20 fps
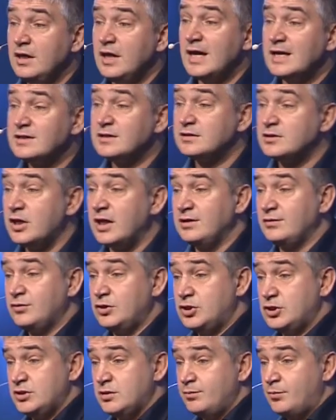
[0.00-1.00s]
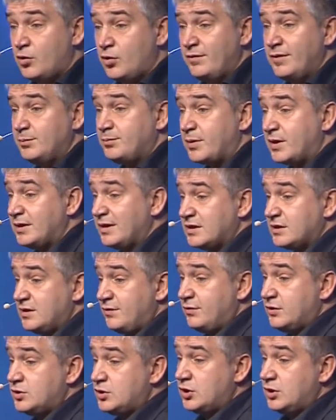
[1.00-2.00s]
the other trend which is improving
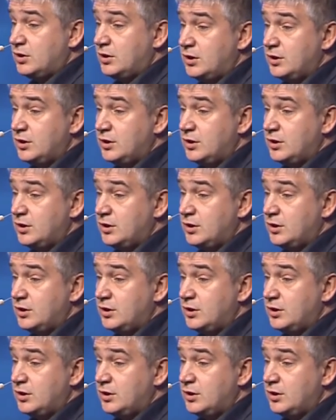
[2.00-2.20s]
productivity